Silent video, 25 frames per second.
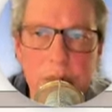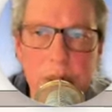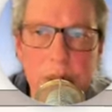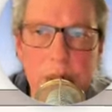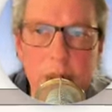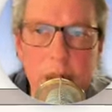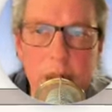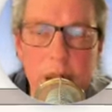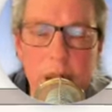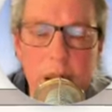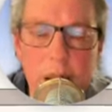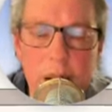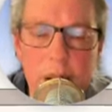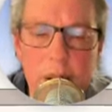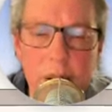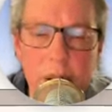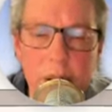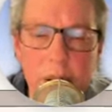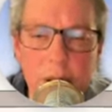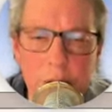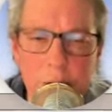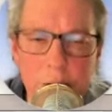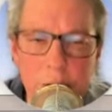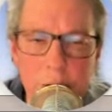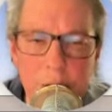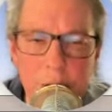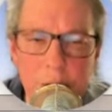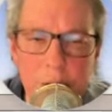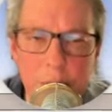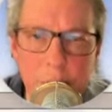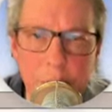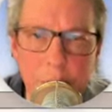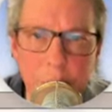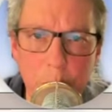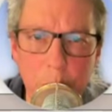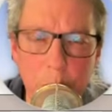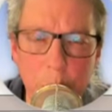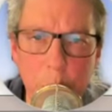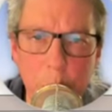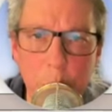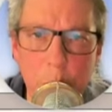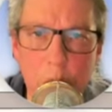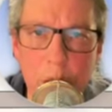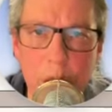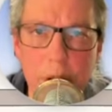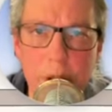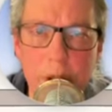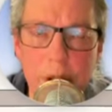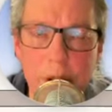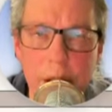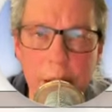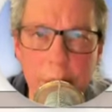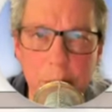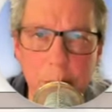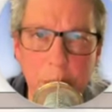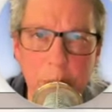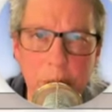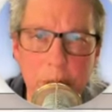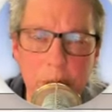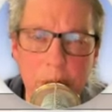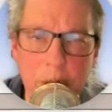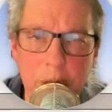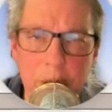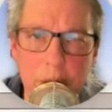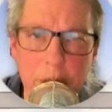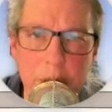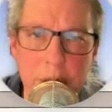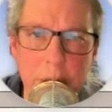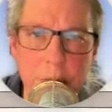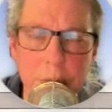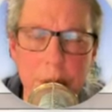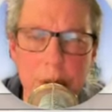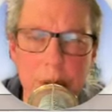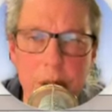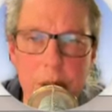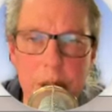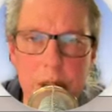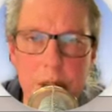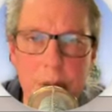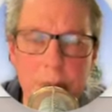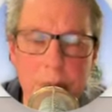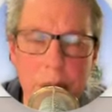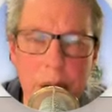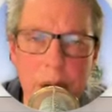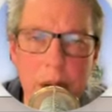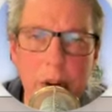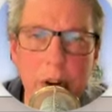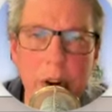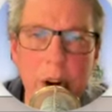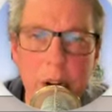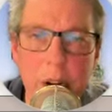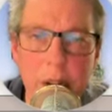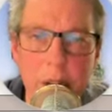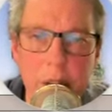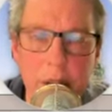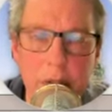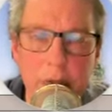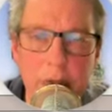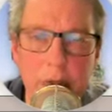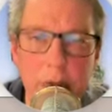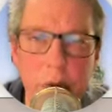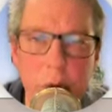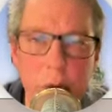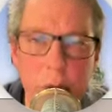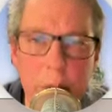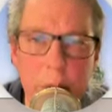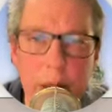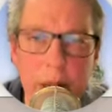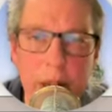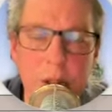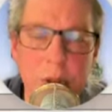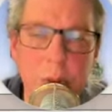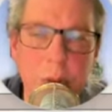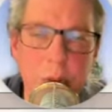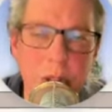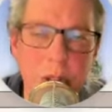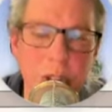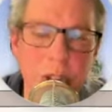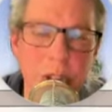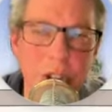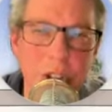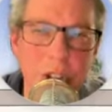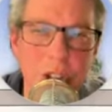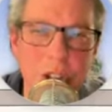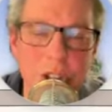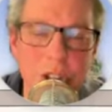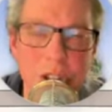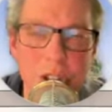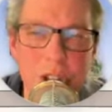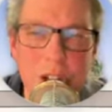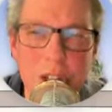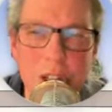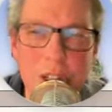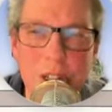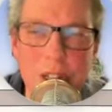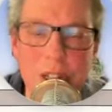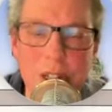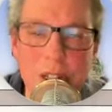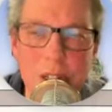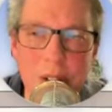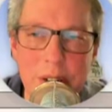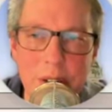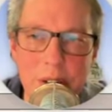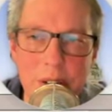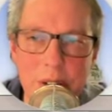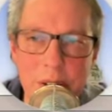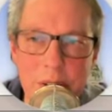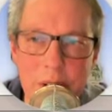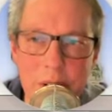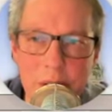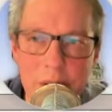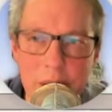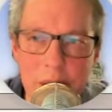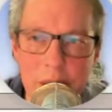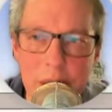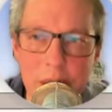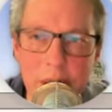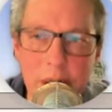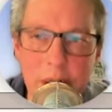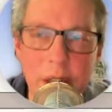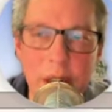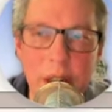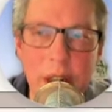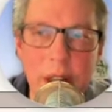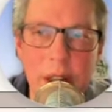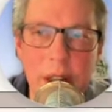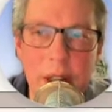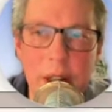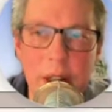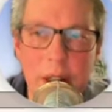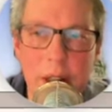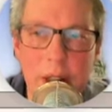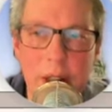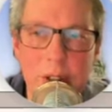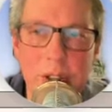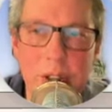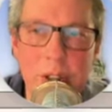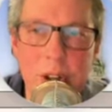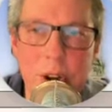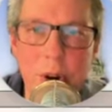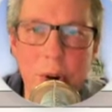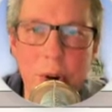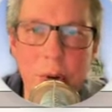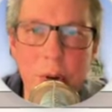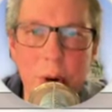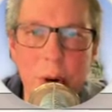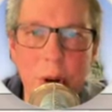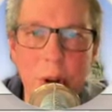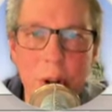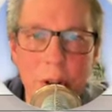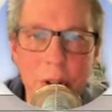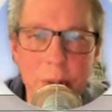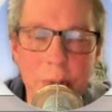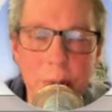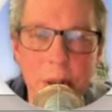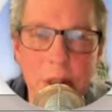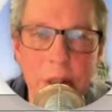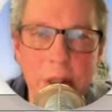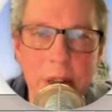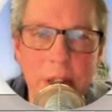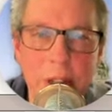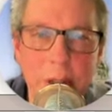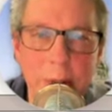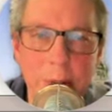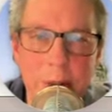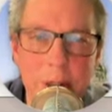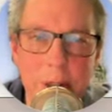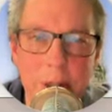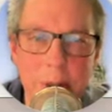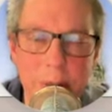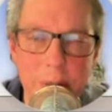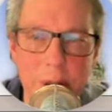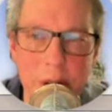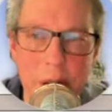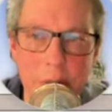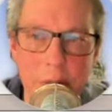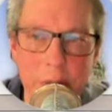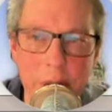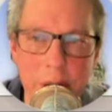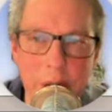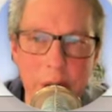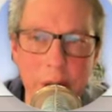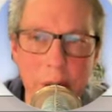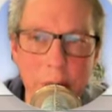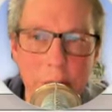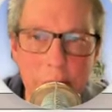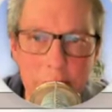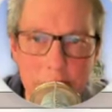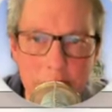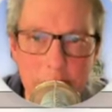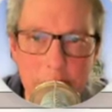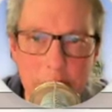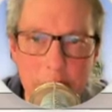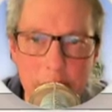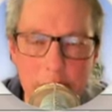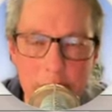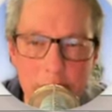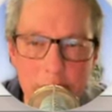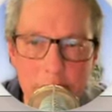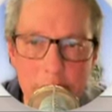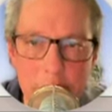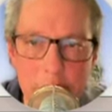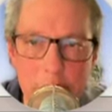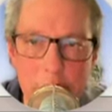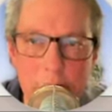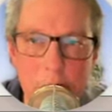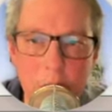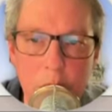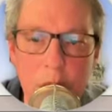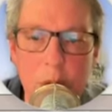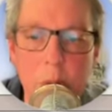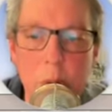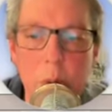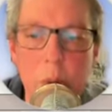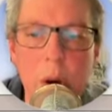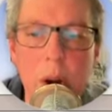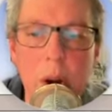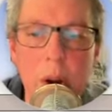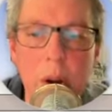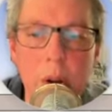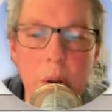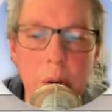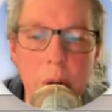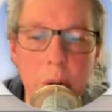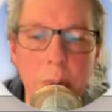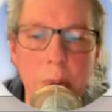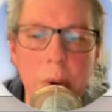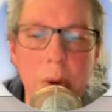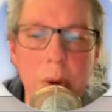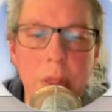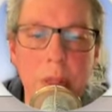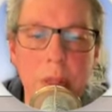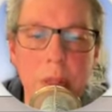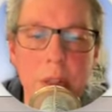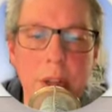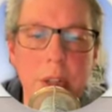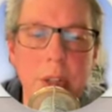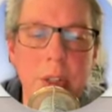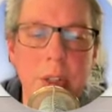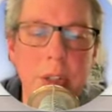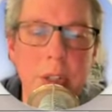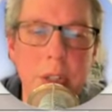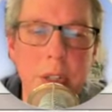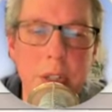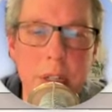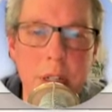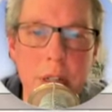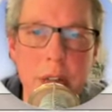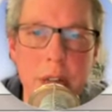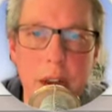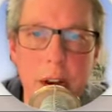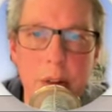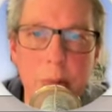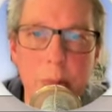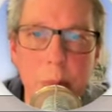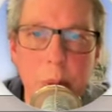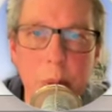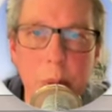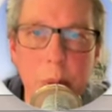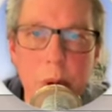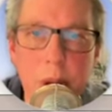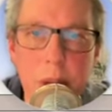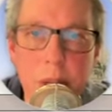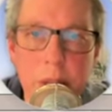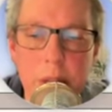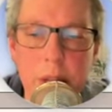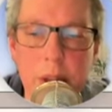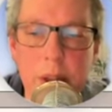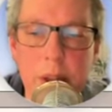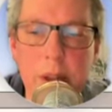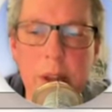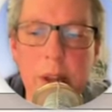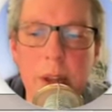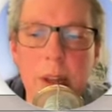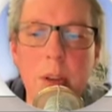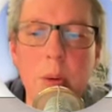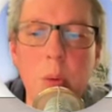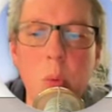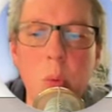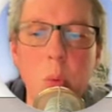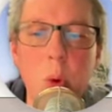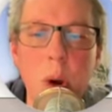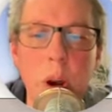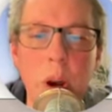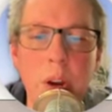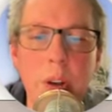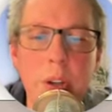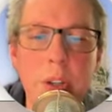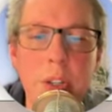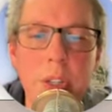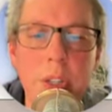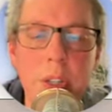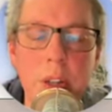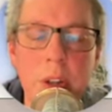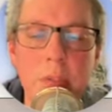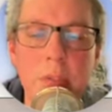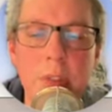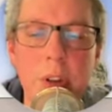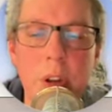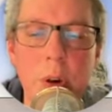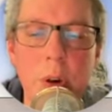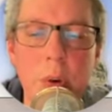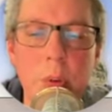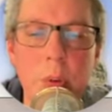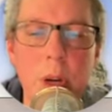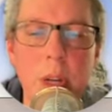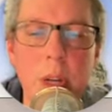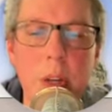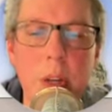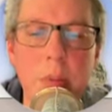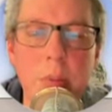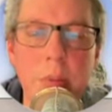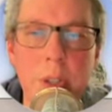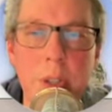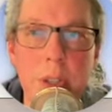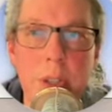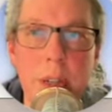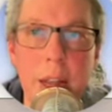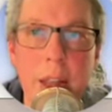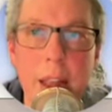And also, where did I put things? Because migrating the formats was just a little clunky. So ultimately, I spent some time thinking about the data flow and where I would put things, this kind of pre thinking where does stuff go when it comes